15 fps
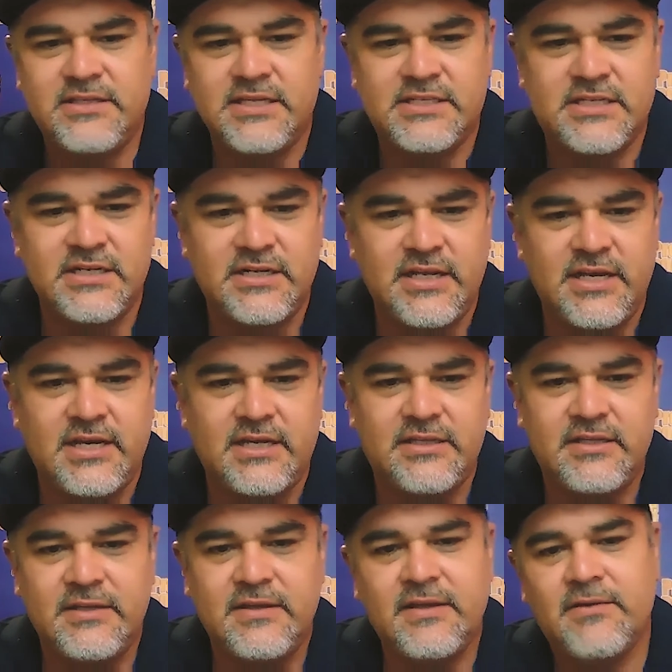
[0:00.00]

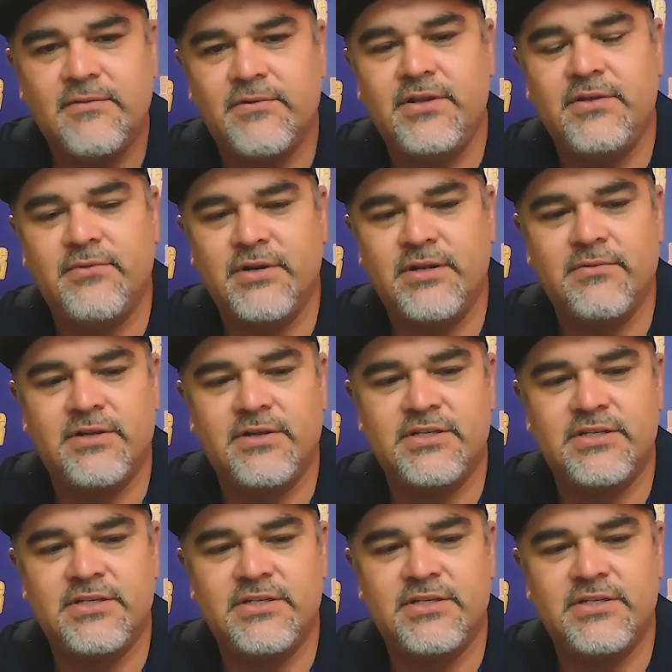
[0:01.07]
disconnect? What is Josh?